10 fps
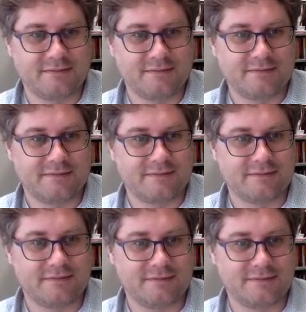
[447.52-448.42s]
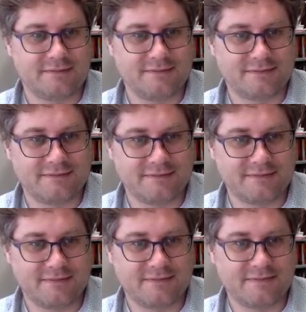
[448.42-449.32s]

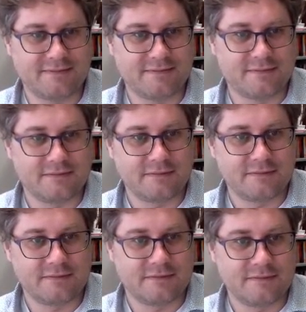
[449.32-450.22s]
This person isn't speaking.